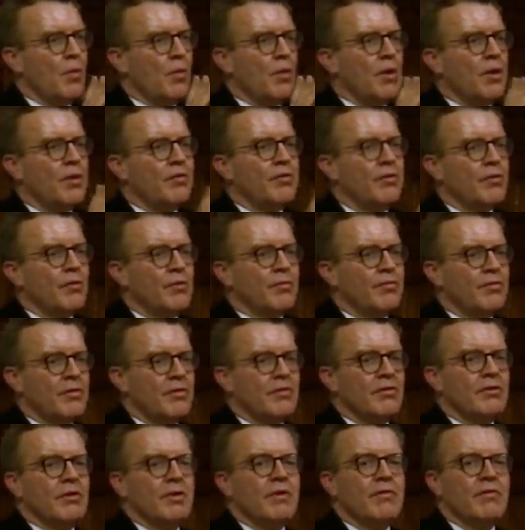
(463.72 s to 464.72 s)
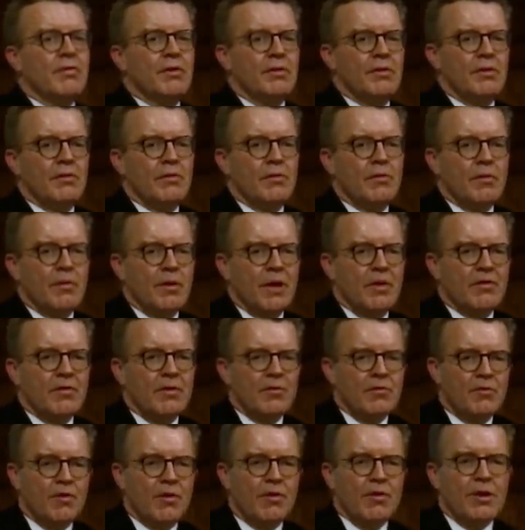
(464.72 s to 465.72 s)
What I've sort of discovered as
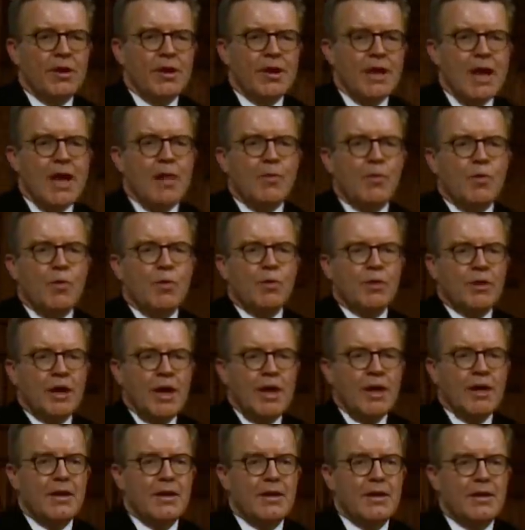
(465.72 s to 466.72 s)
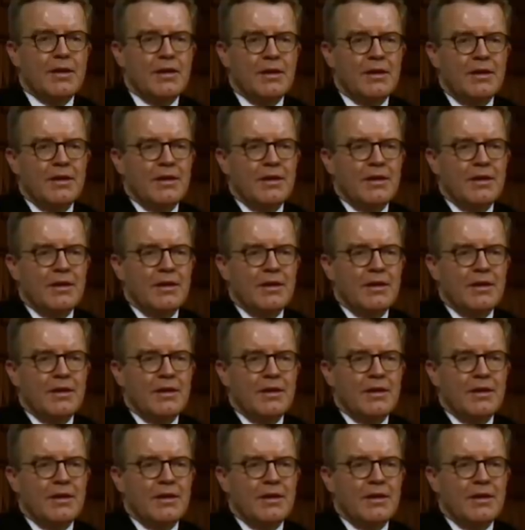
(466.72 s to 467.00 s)
I'm trying to network in